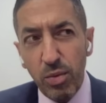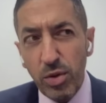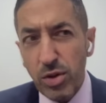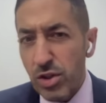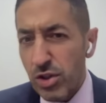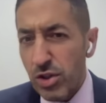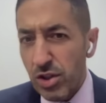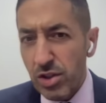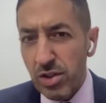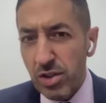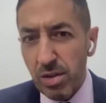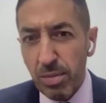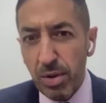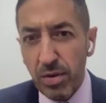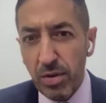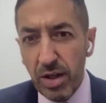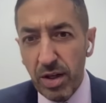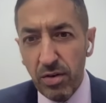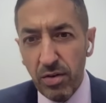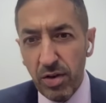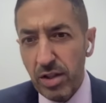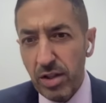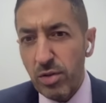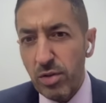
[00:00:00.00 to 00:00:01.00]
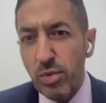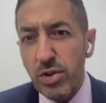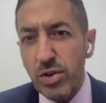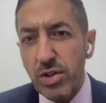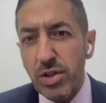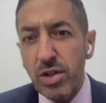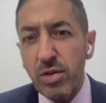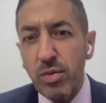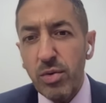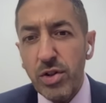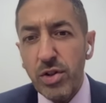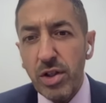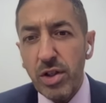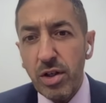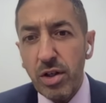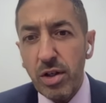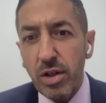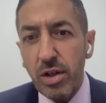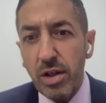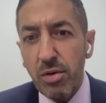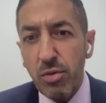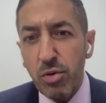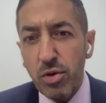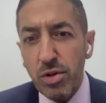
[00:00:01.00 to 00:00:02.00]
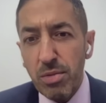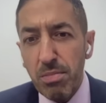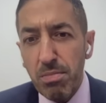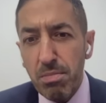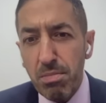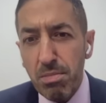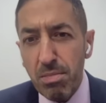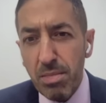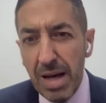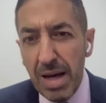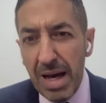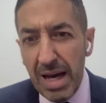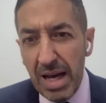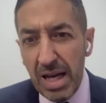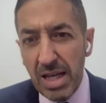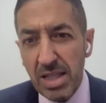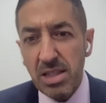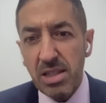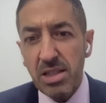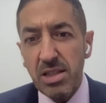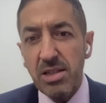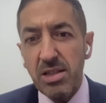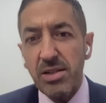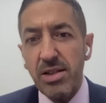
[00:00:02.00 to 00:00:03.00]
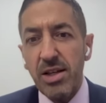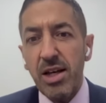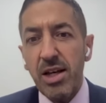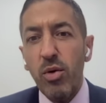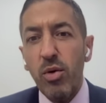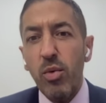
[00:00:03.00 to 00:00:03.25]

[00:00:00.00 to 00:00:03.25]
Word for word: It wasn't just about that, right? It was a mass